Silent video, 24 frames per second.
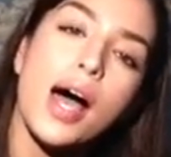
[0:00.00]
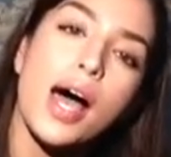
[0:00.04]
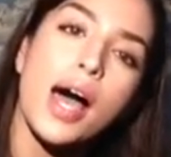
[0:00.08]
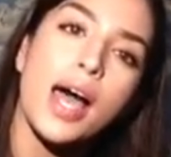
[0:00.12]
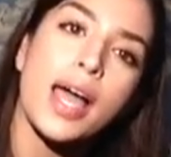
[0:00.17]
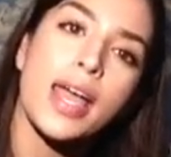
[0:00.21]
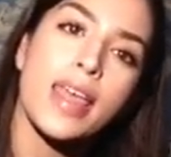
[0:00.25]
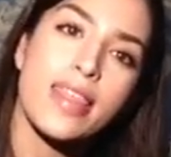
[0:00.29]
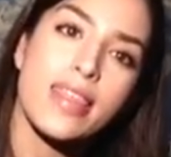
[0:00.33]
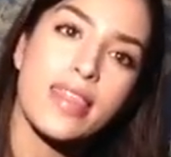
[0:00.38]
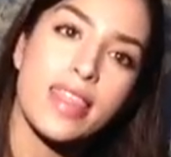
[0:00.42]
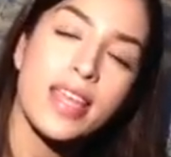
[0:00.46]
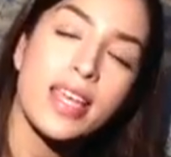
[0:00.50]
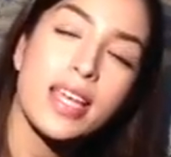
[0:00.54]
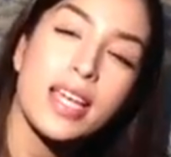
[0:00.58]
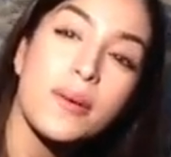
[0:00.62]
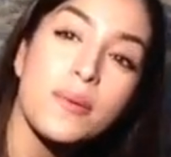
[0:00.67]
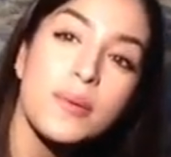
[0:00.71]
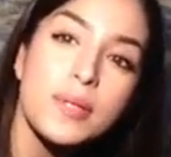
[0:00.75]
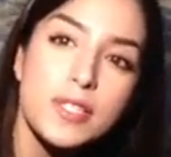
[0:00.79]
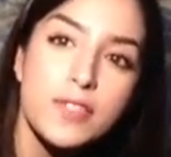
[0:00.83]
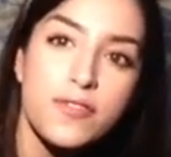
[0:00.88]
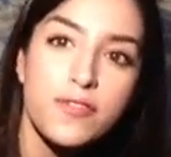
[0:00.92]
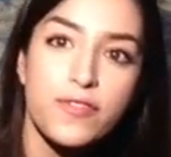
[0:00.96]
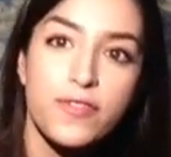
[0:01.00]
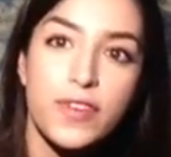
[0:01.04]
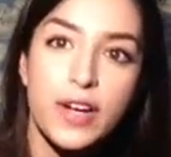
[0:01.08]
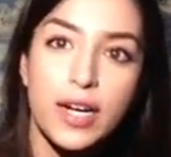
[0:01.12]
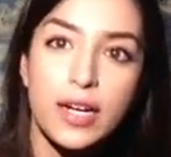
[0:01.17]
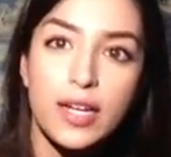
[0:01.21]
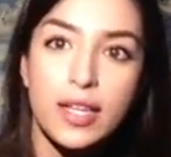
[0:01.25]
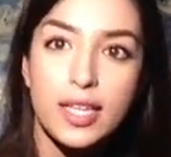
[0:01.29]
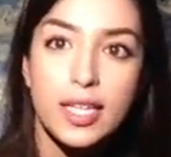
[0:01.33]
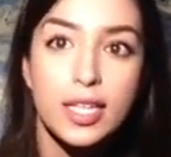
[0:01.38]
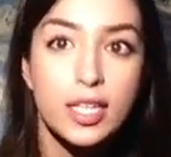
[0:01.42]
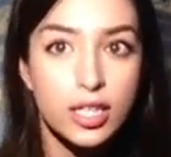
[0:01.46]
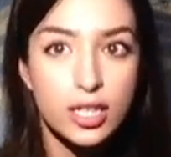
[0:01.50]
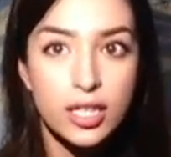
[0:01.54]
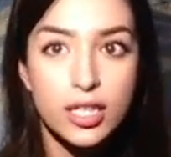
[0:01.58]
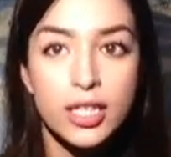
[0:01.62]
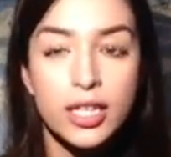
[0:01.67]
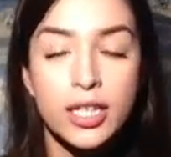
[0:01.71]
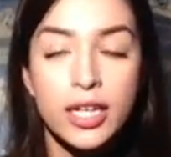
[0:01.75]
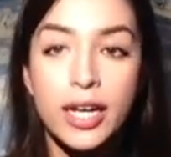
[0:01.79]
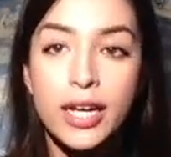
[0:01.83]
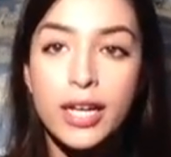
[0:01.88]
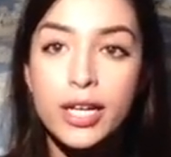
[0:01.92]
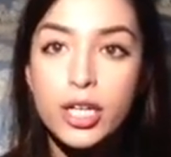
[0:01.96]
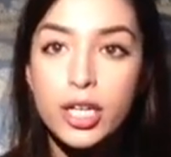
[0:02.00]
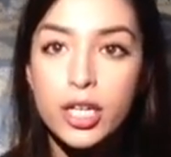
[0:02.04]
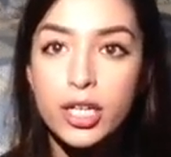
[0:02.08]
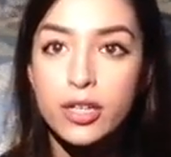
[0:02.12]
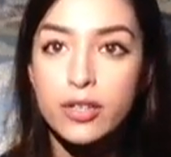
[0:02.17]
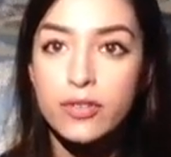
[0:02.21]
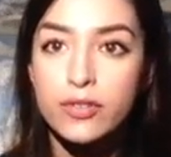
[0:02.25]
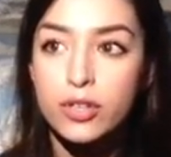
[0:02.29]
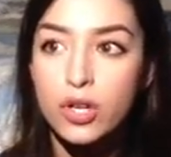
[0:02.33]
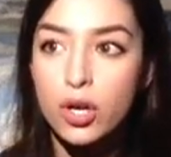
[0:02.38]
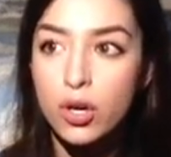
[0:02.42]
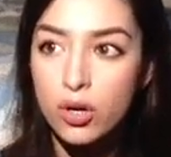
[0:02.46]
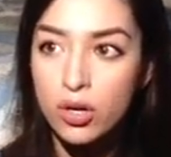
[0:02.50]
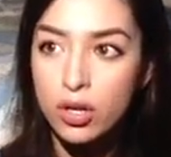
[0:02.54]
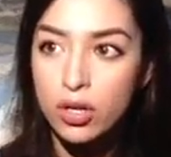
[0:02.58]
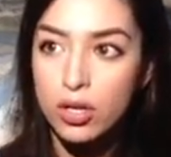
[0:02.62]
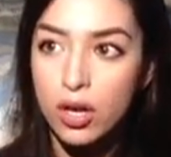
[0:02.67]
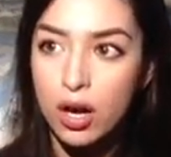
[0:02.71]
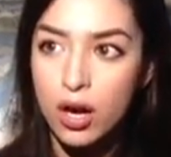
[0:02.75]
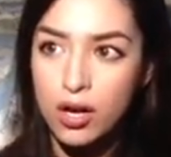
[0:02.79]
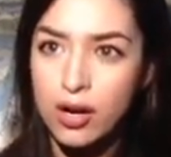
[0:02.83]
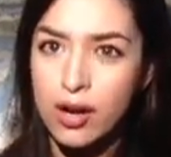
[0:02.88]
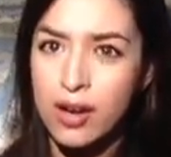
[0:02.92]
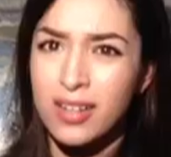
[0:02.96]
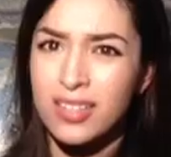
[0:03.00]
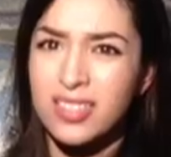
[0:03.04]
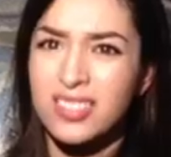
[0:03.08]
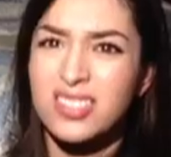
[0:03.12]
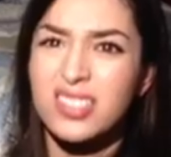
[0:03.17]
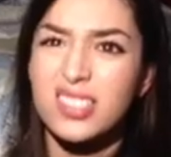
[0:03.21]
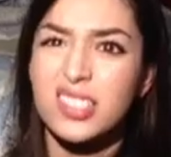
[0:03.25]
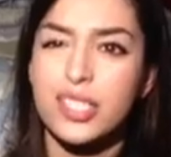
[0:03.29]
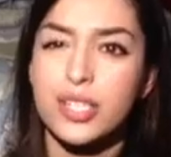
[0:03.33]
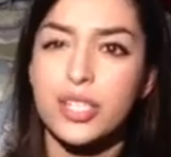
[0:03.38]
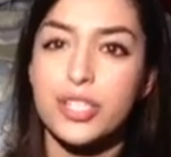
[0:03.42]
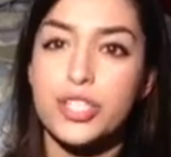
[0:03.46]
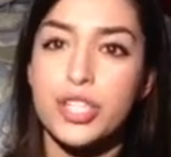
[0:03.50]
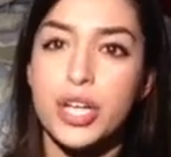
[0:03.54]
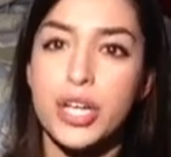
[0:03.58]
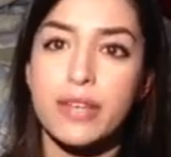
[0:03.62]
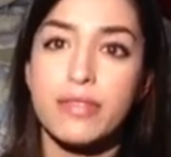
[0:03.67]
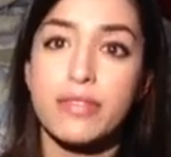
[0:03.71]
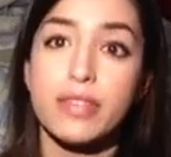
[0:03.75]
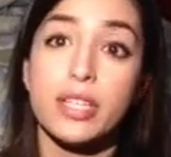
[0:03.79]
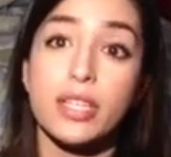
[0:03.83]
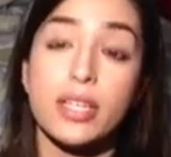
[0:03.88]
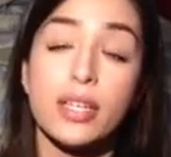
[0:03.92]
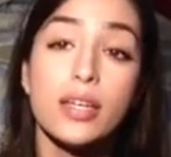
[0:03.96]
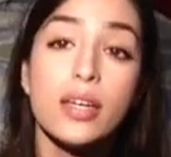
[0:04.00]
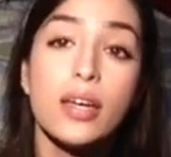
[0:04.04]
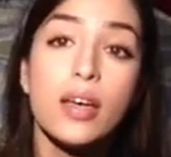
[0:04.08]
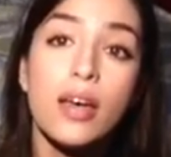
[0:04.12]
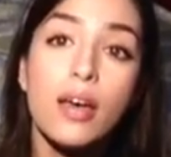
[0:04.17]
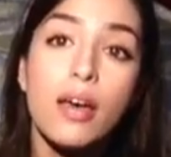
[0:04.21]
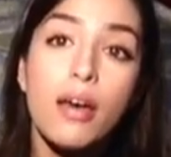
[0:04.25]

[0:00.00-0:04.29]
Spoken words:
I think I was fairly good, and I could have gone on to JV,